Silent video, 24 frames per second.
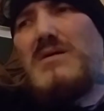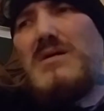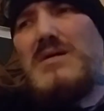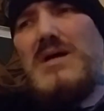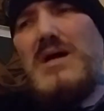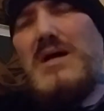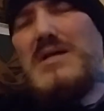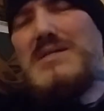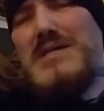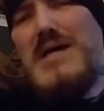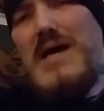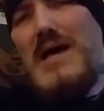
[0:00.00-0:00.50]

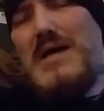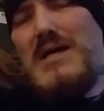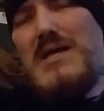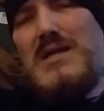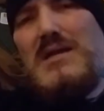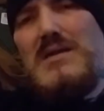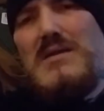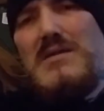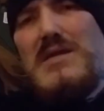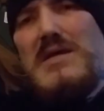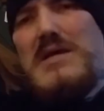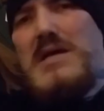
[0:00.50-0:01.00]
attacking
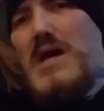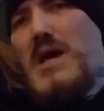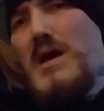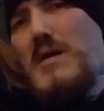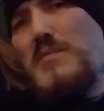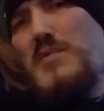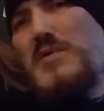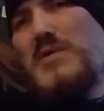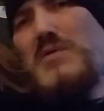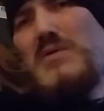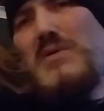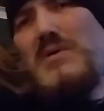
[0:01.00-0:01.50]
the
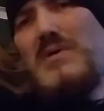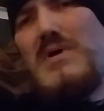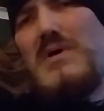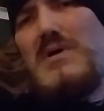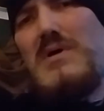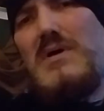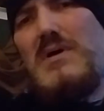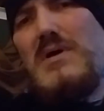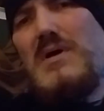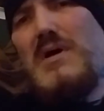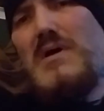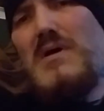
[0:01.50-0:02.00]
Capitol,
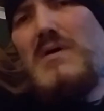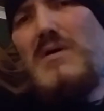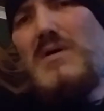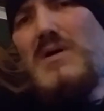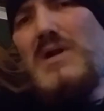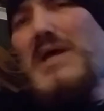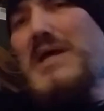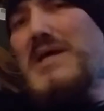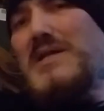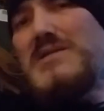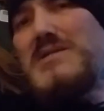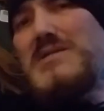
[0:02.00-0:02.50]
or
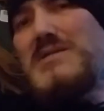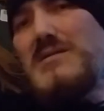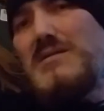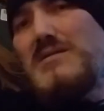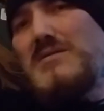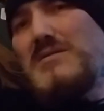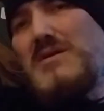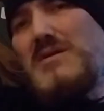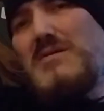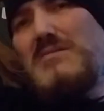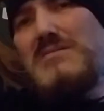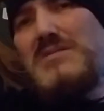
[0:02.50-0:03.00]
laying
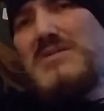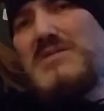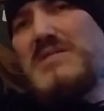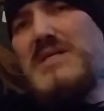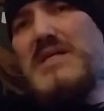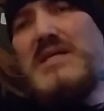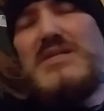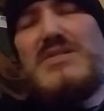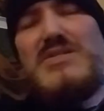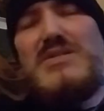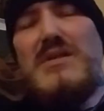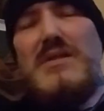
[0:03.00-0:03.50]

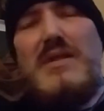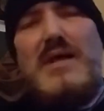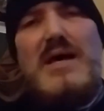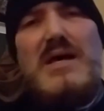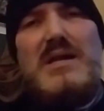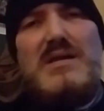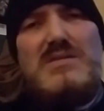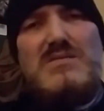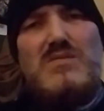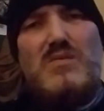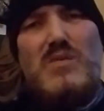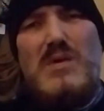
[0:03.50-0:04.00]
siege to that
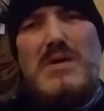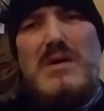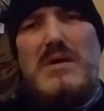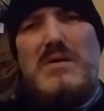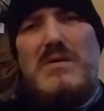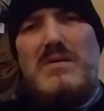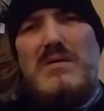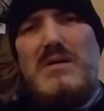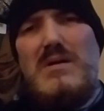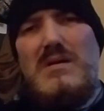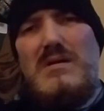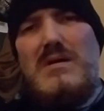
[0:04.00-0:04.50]
as
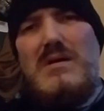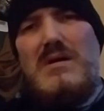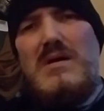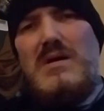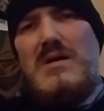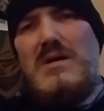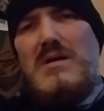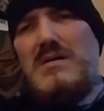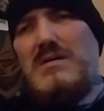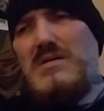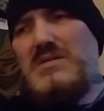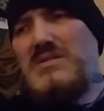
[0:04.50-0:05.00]
well, and
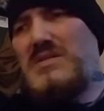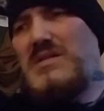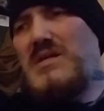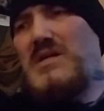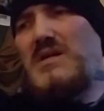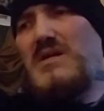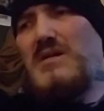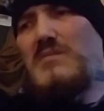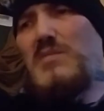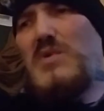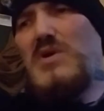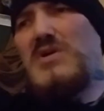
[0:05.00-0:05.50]
send
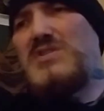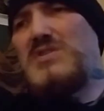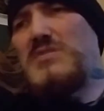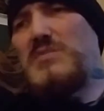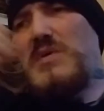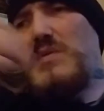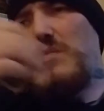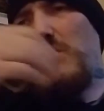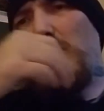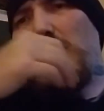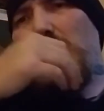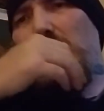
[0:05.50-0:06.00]
a bunch of
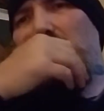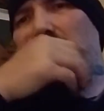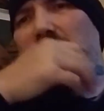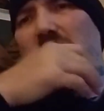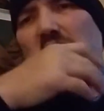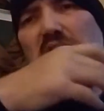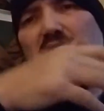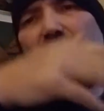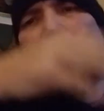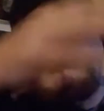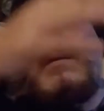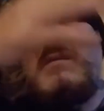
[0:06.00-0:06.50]
people
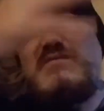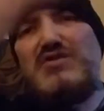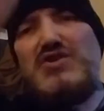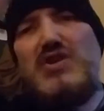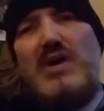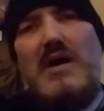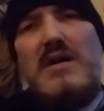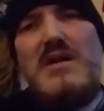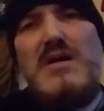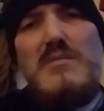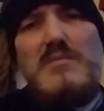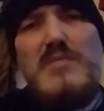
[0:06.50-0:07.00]
there. They've
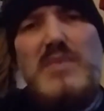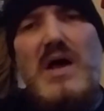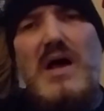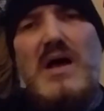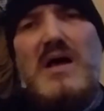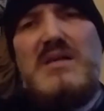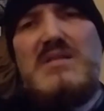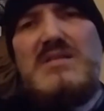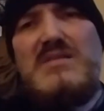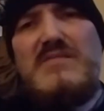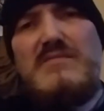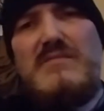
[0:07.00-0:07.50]
shot up
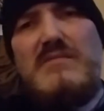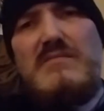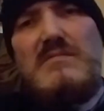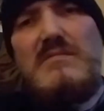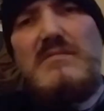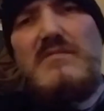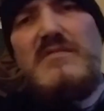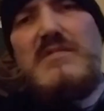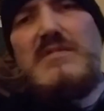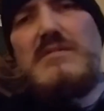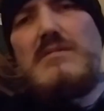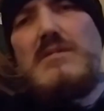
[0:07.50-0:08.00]
ICE
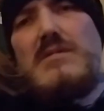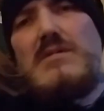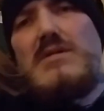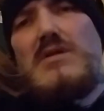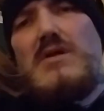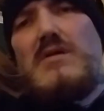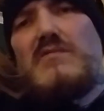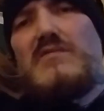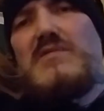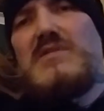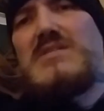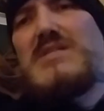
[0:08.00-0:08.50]

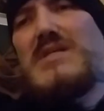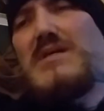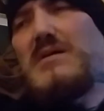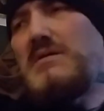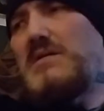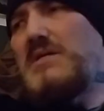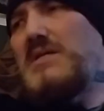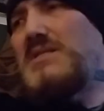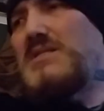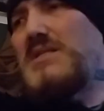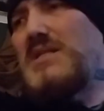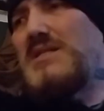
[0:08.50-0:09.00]

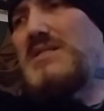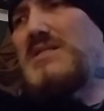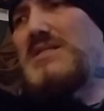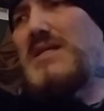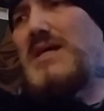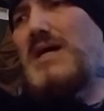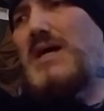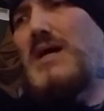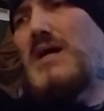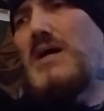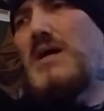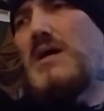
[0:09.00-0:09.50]
facilities and this and that.